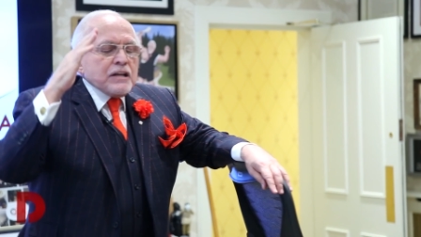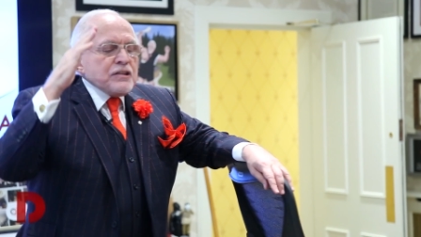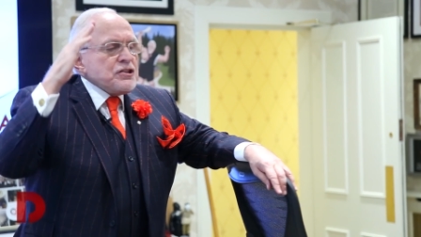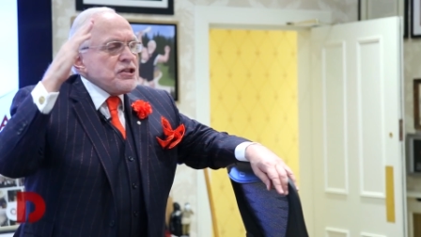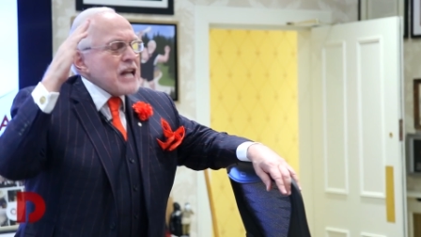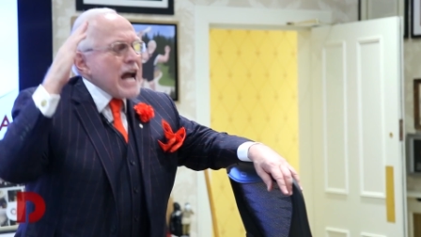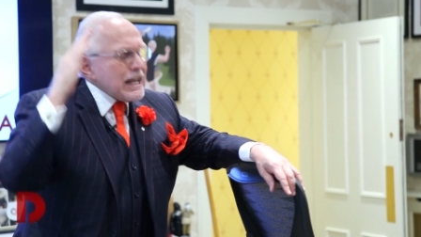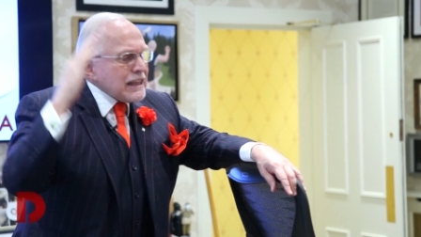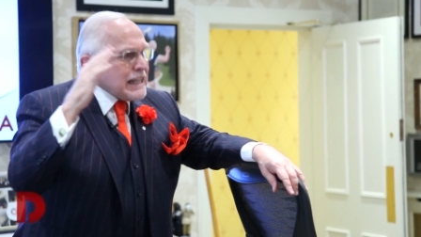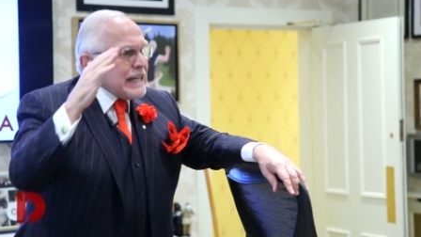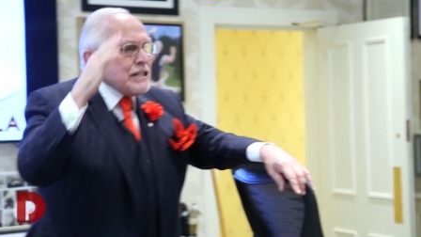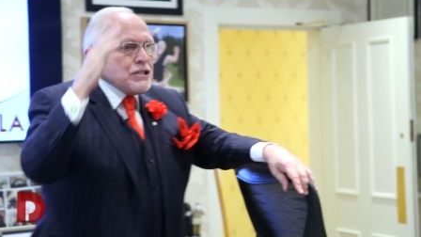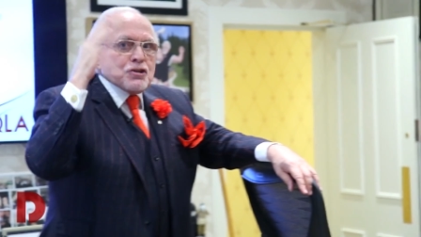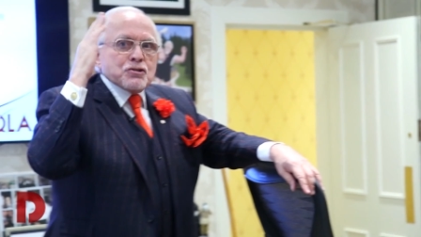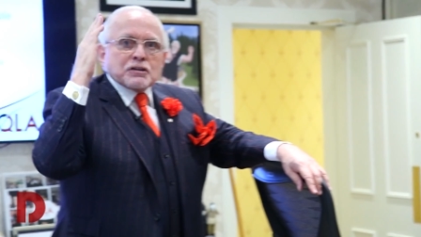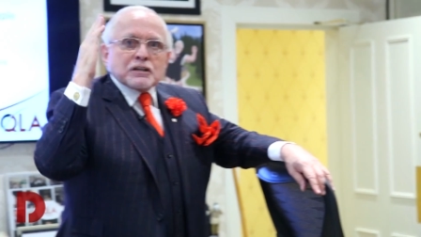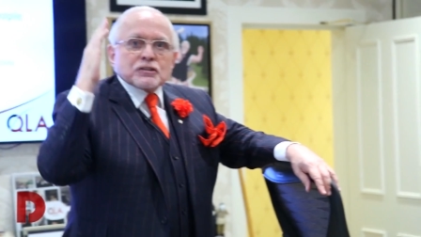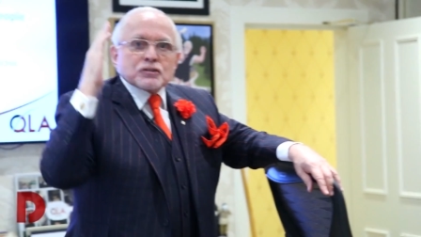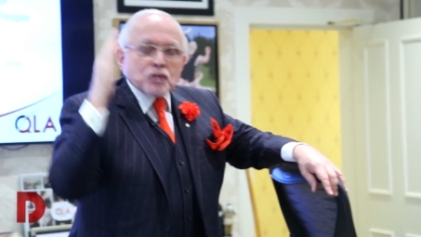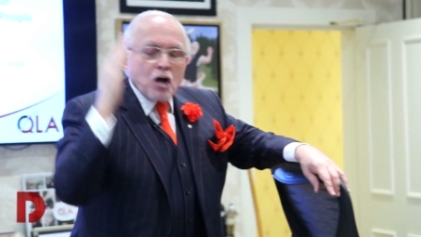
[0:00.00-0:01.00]
Nothing
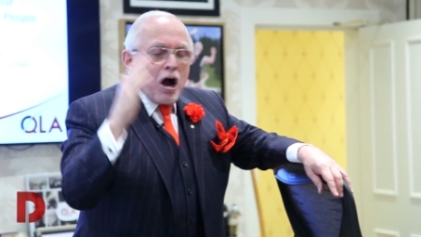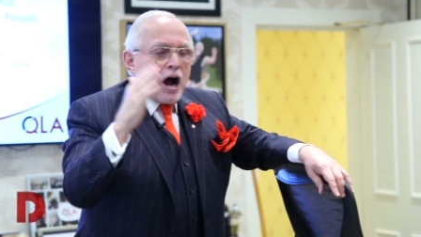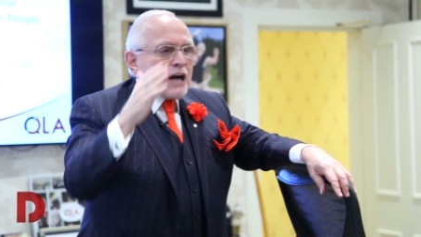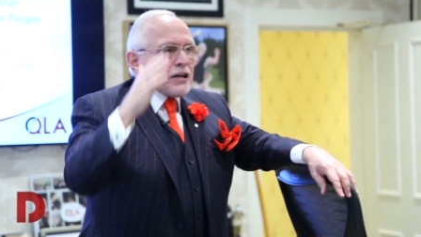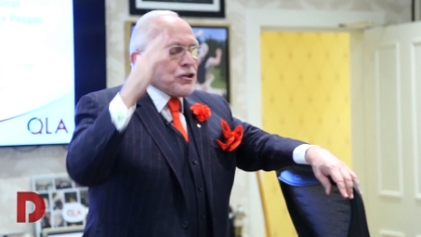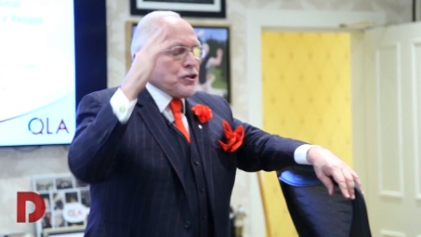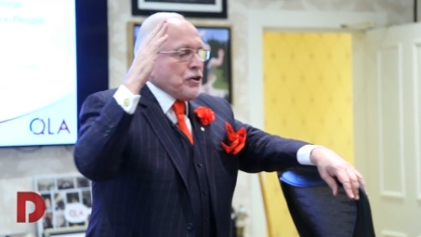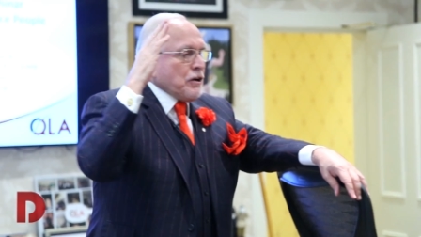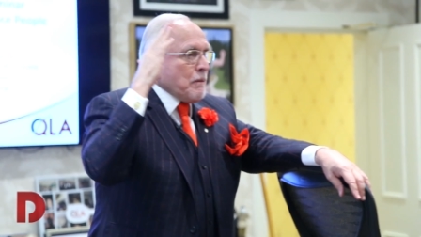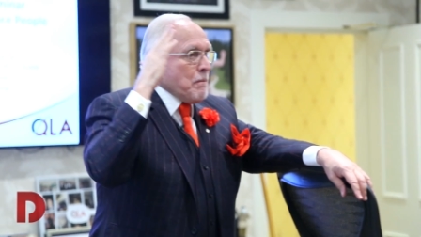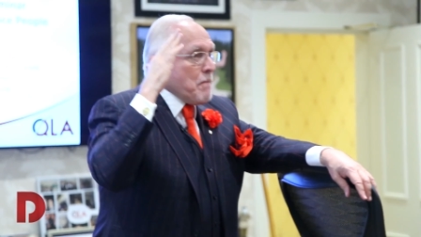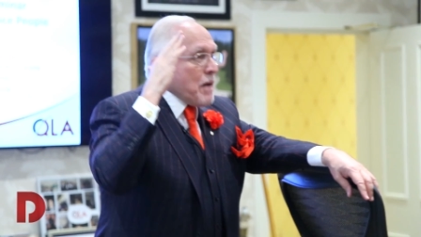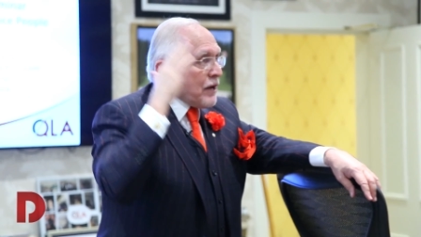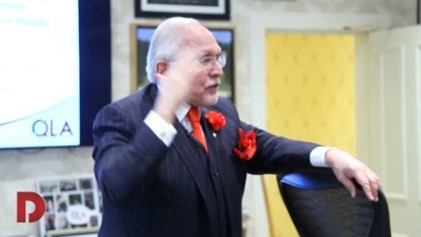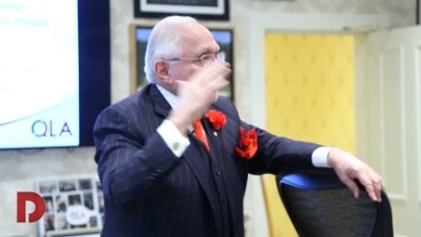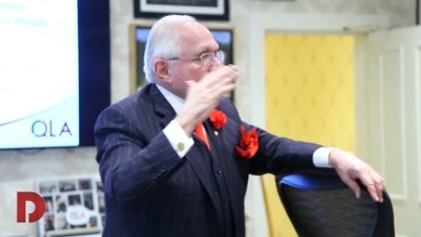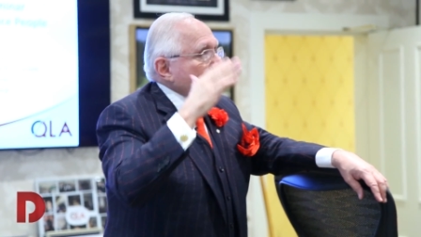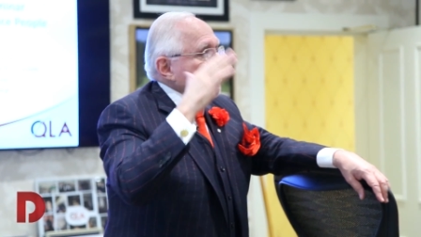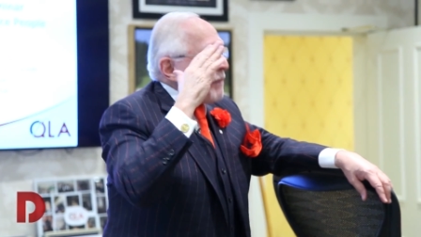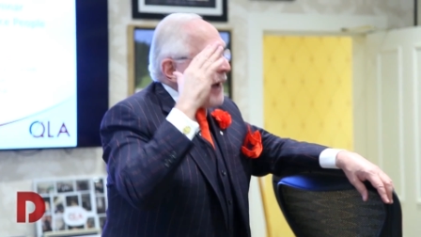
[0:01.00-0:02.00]
you can talk to your
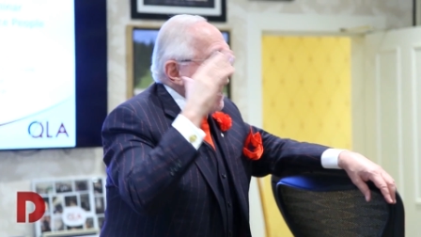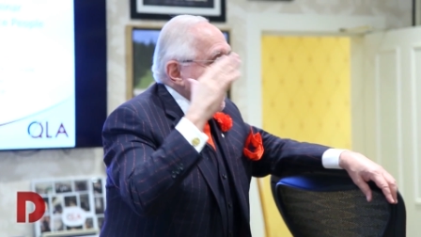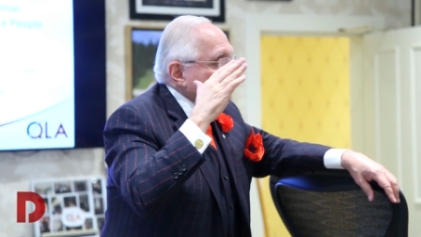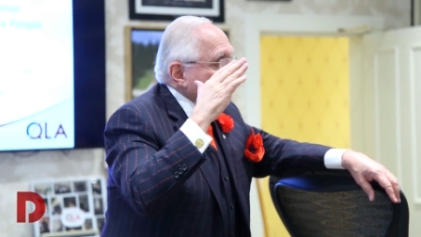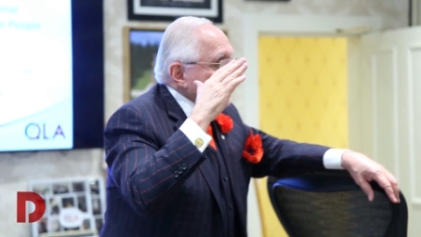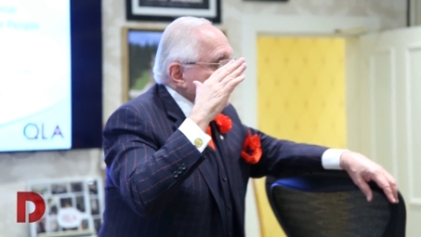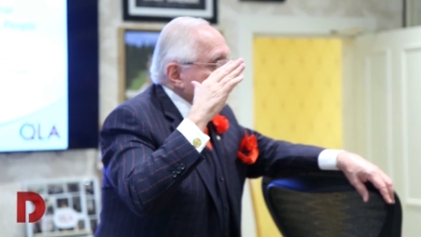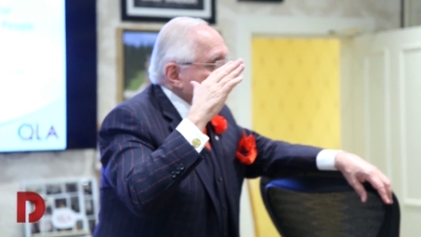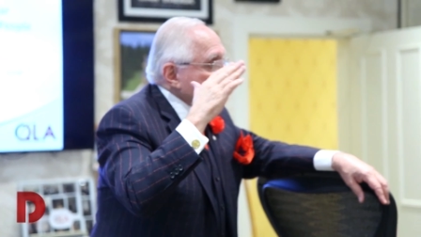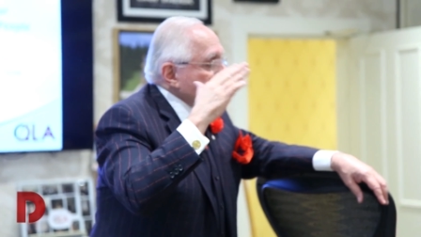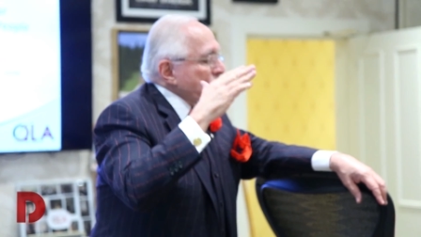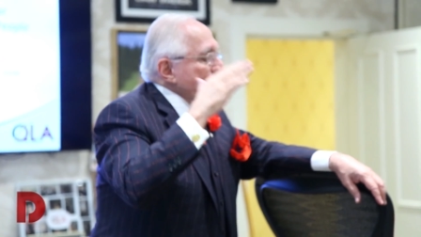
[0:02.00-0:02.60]
mother about